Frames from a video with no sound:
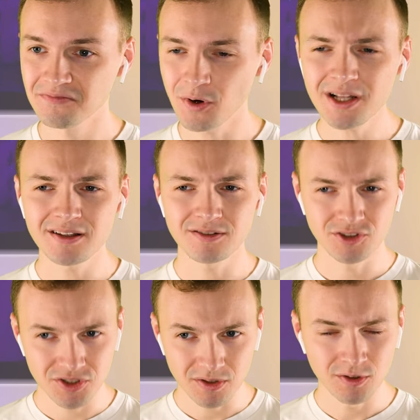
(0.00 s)
Well,
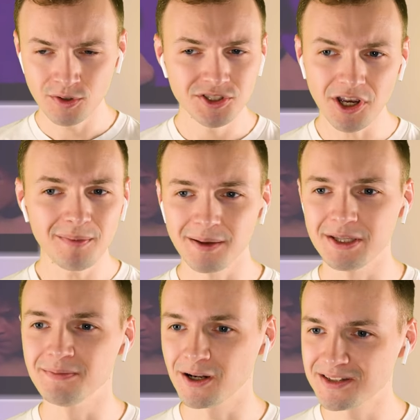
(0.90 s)
good job, I
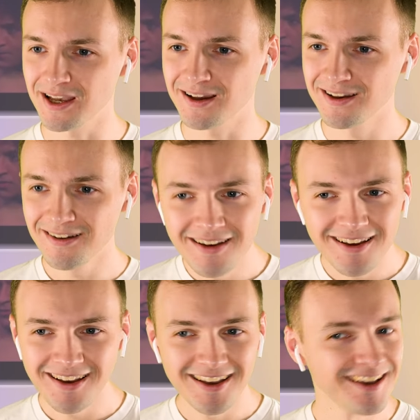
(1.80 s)
mean Malta,
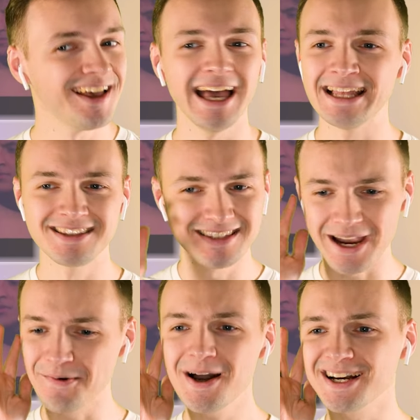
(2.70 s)
and
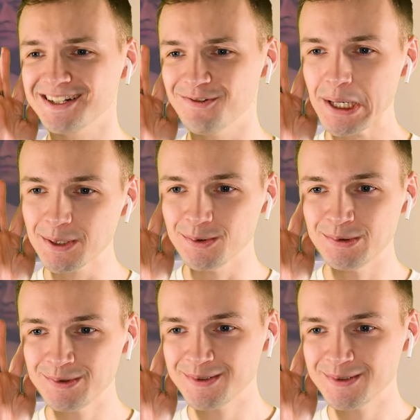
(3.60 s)
Sarah, wow.